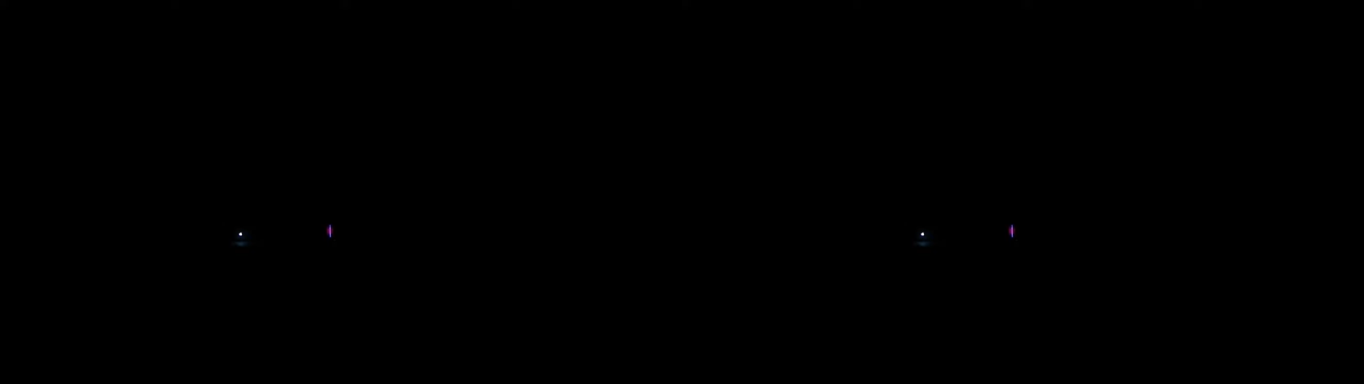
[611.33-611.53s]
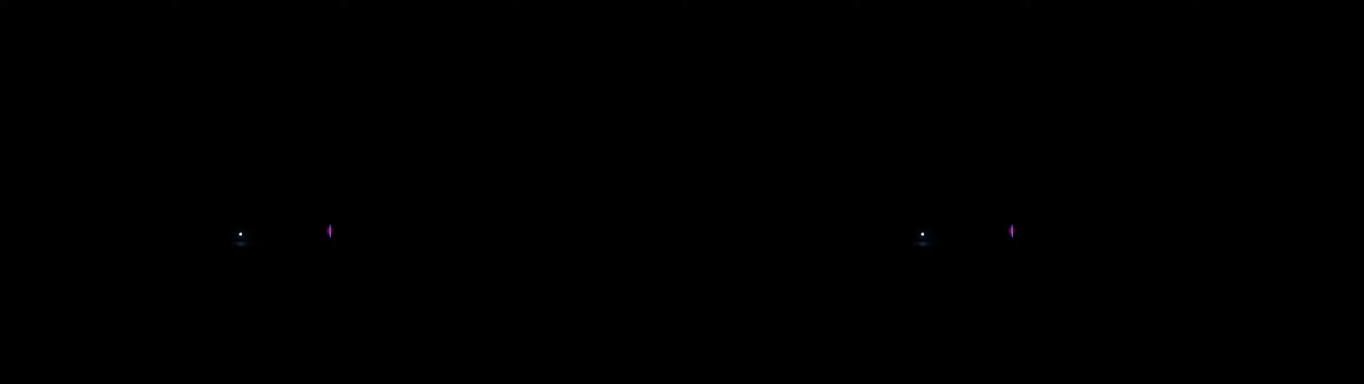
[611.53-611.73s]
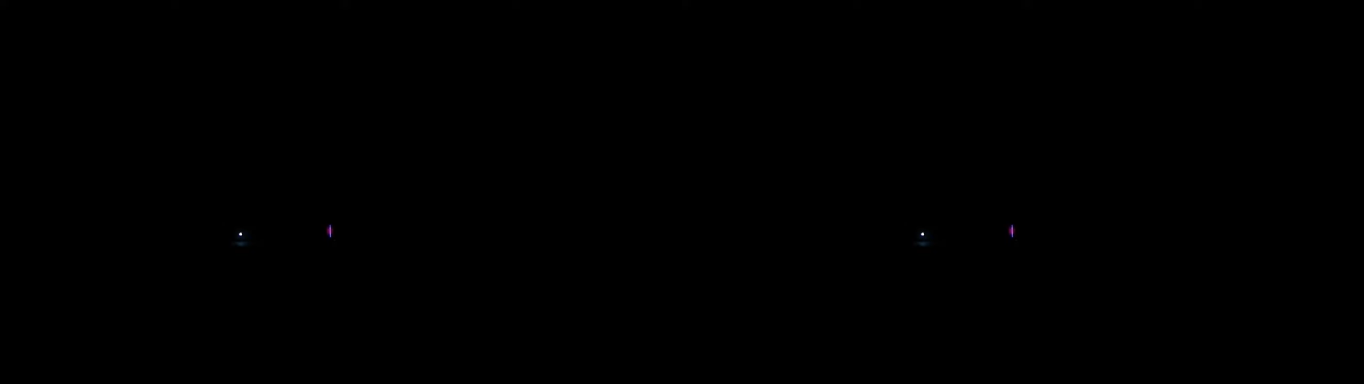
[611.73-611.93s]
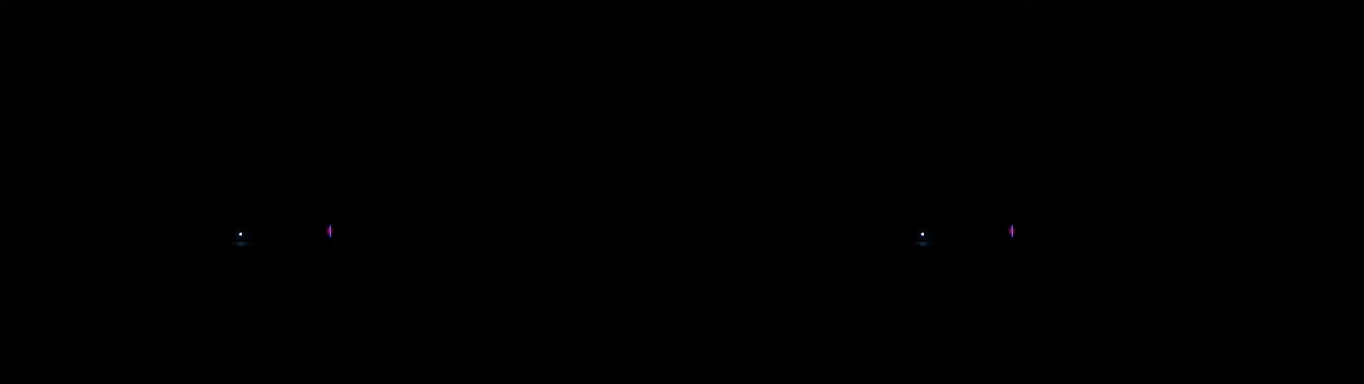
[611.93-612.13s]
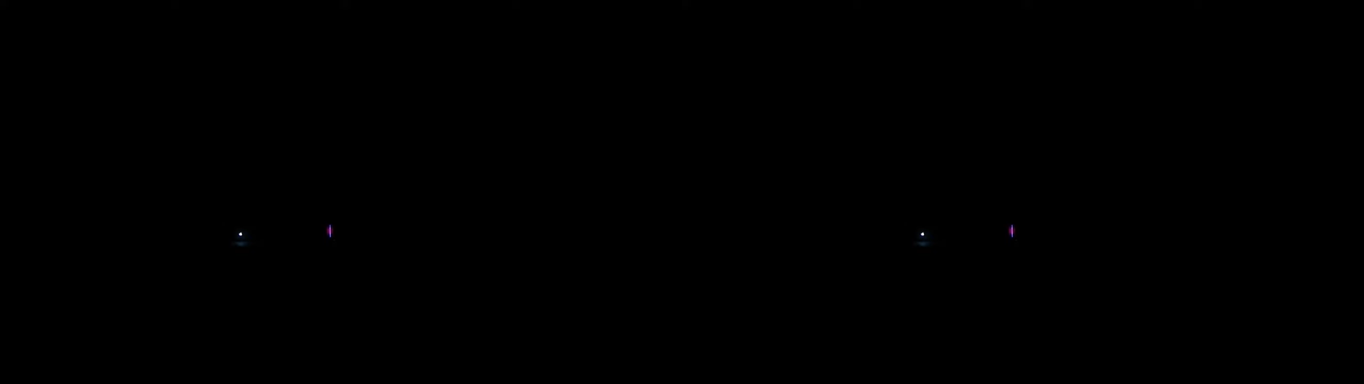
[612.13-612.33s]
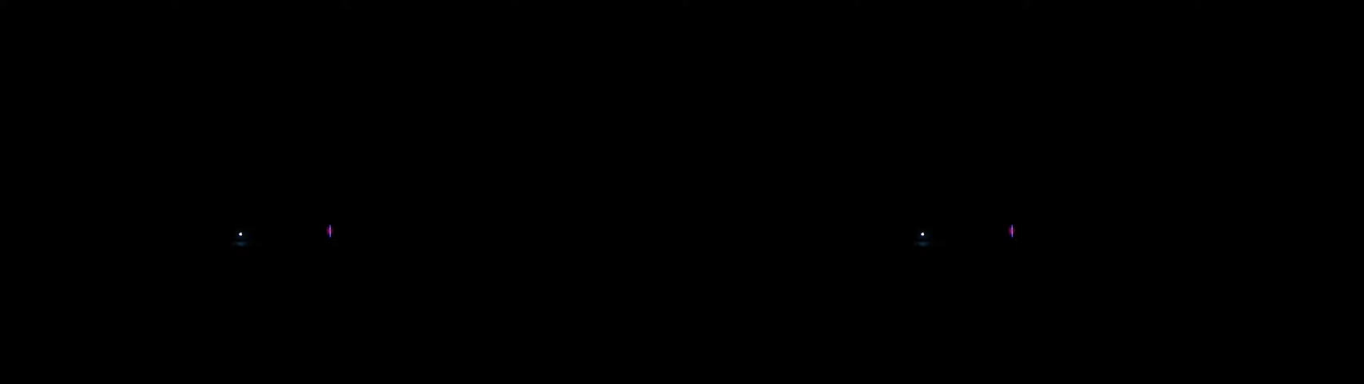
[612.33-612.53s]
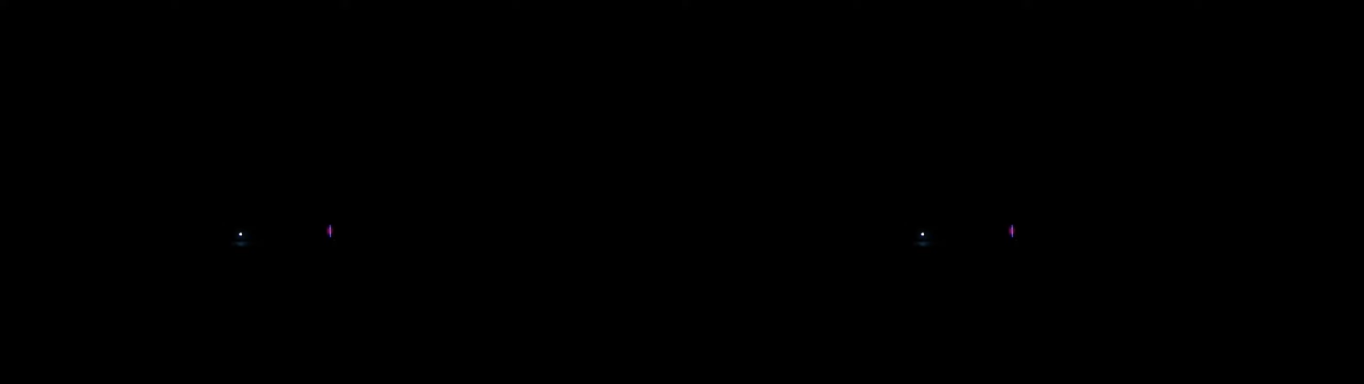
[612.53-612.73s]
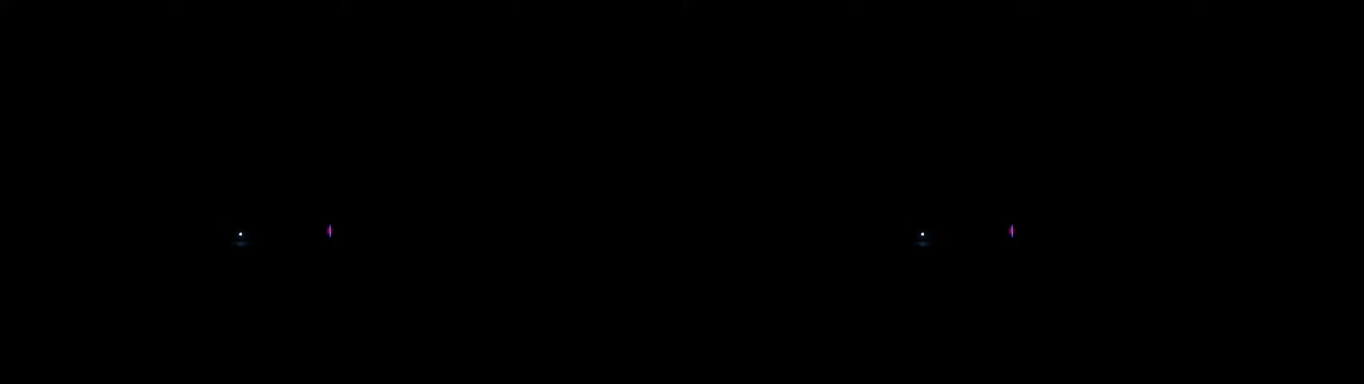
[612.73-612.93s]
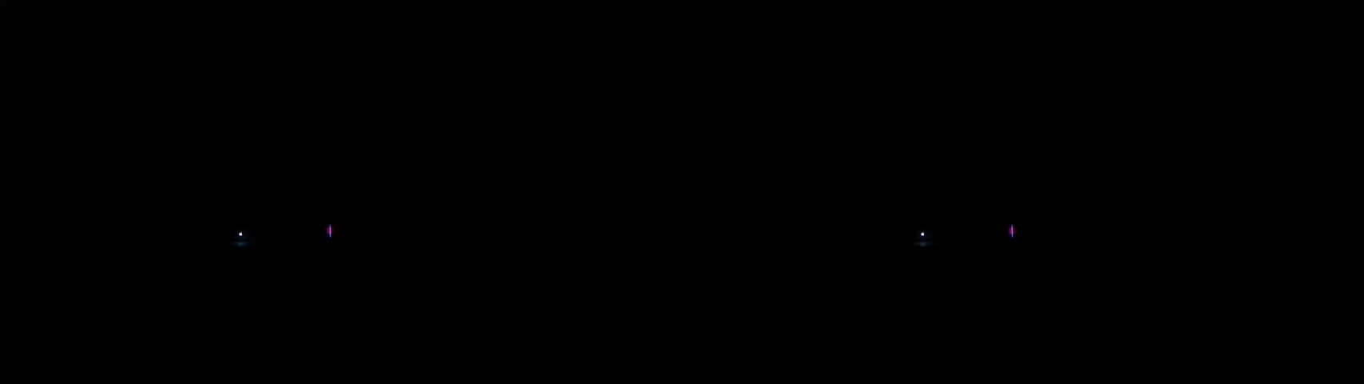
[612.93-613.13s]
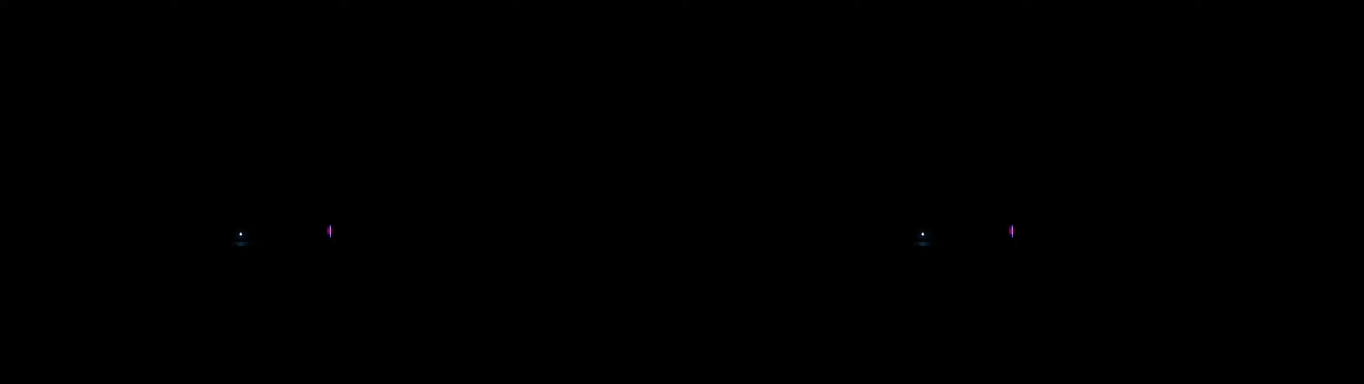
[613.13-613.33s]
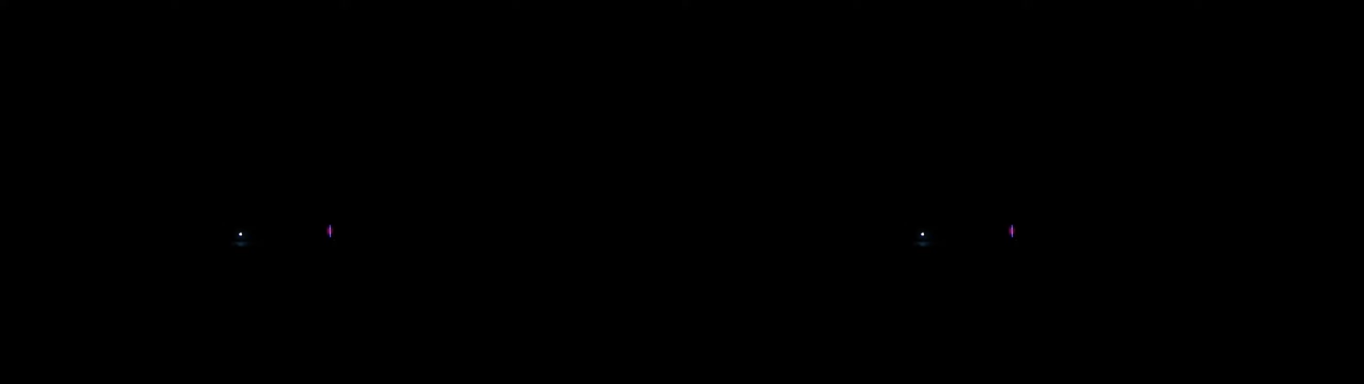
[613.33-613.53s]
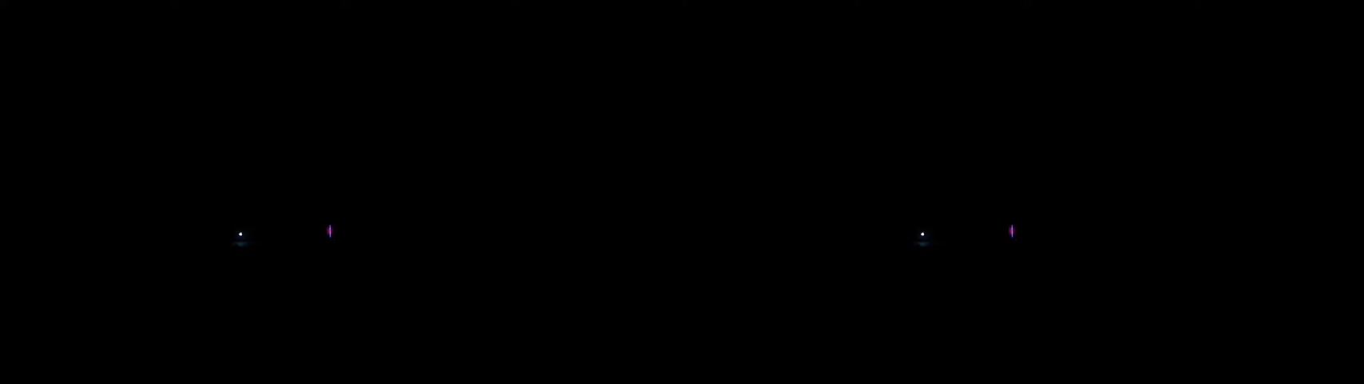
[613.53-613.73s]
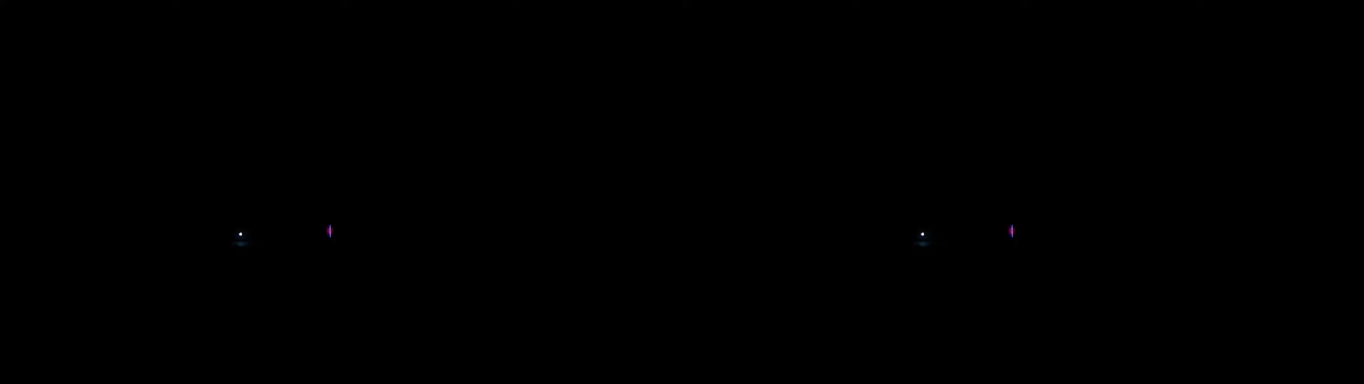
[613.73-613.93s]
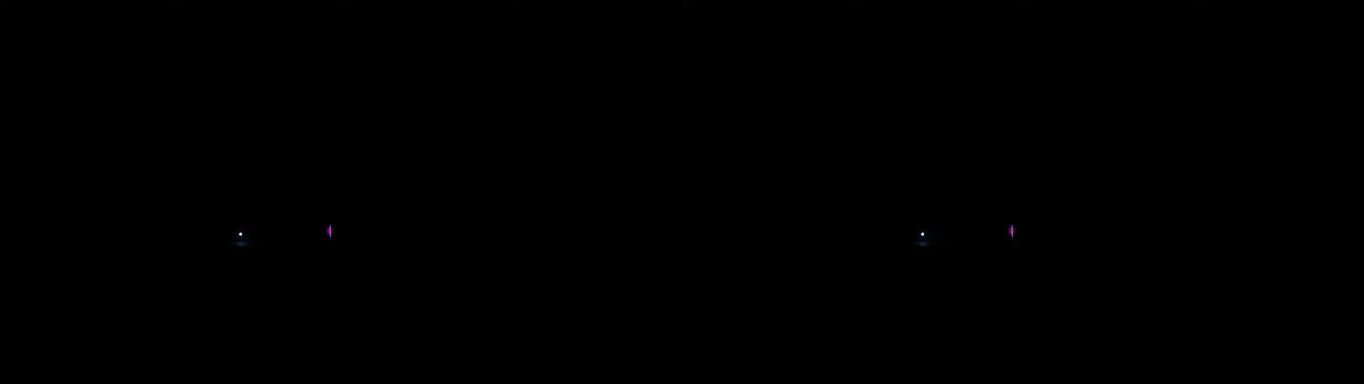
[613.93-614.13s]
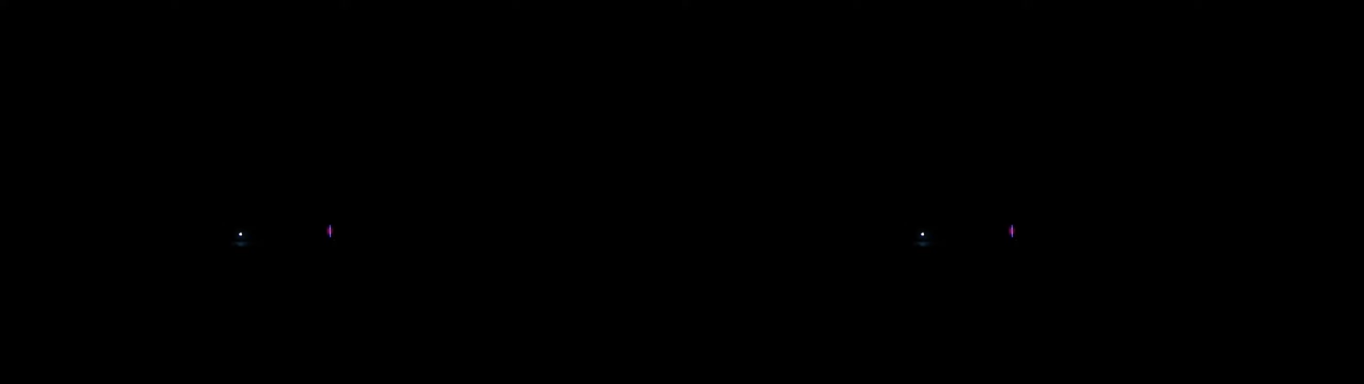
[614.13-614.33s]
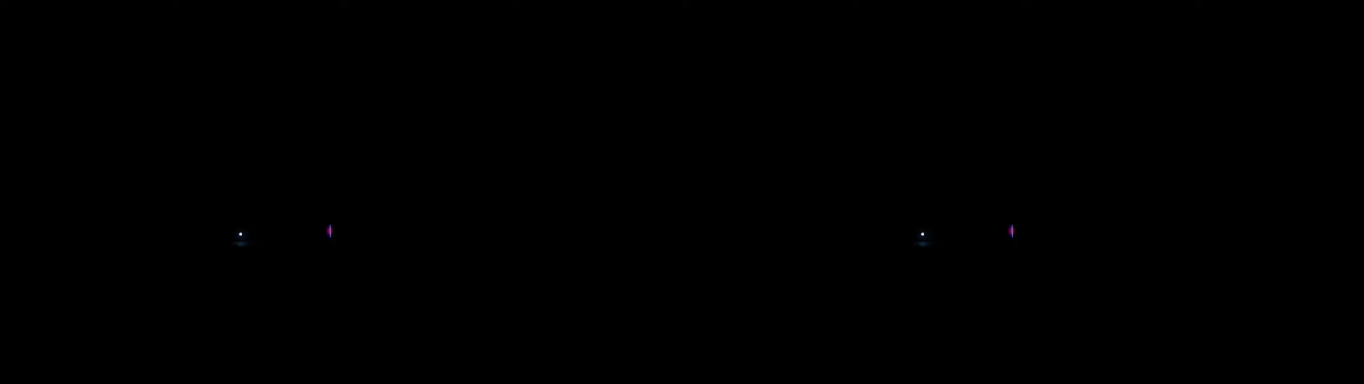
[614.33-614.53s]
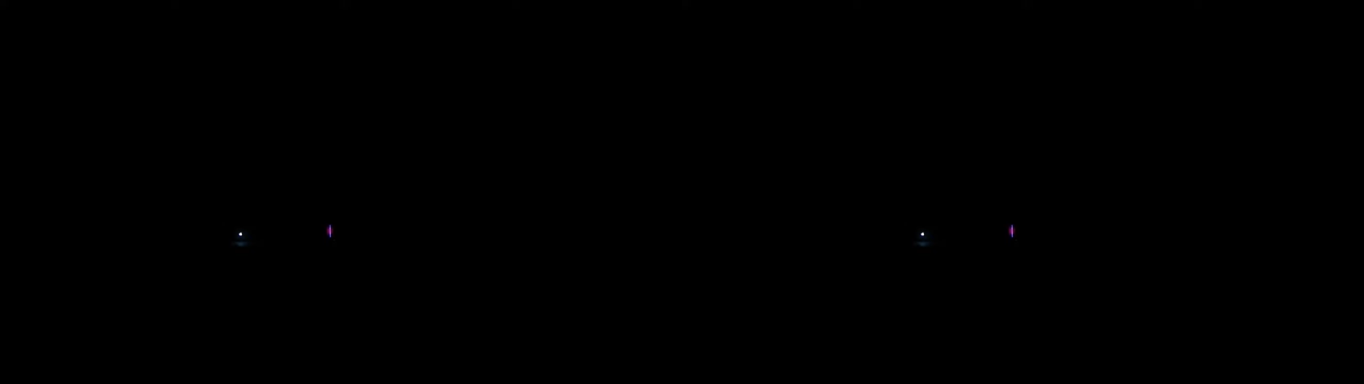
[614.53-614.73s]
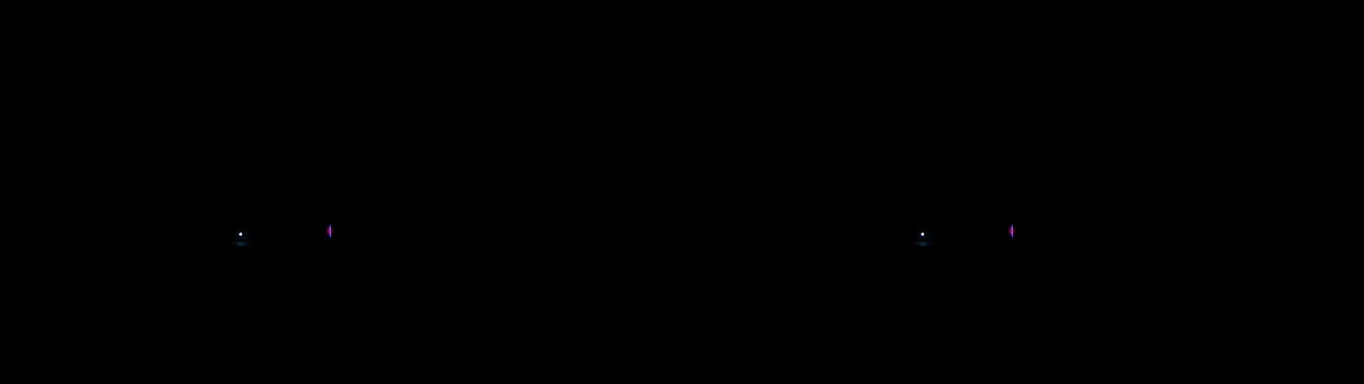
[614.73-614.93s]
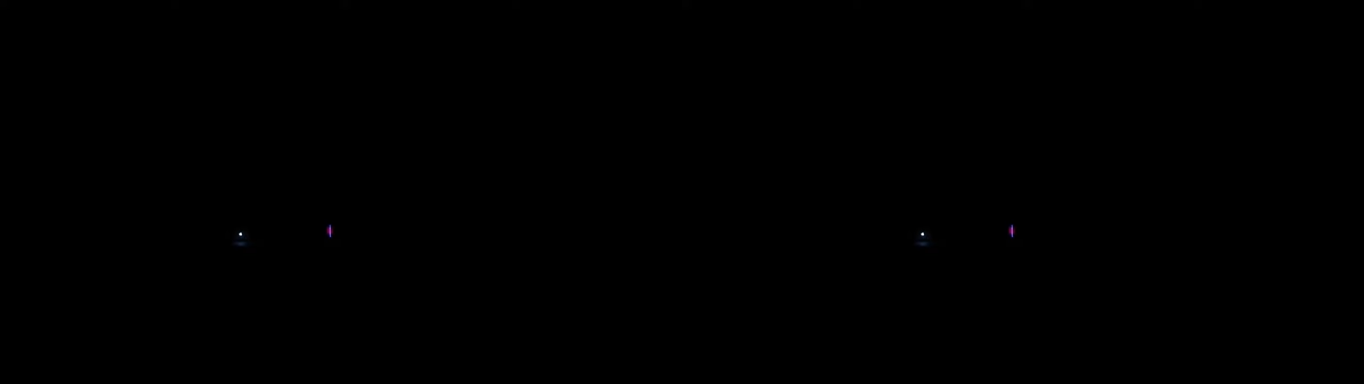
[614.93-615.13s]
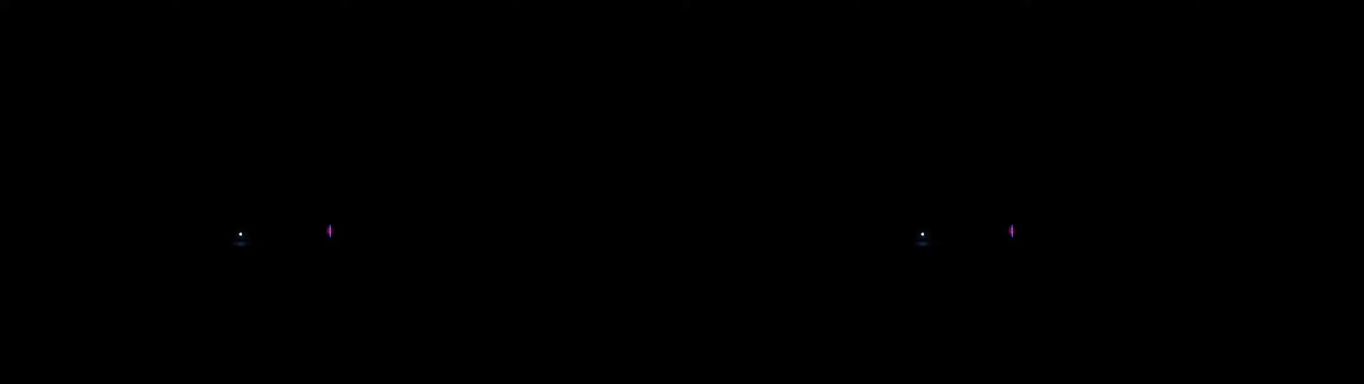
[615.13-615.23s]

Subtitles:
[unreadable: no face in view]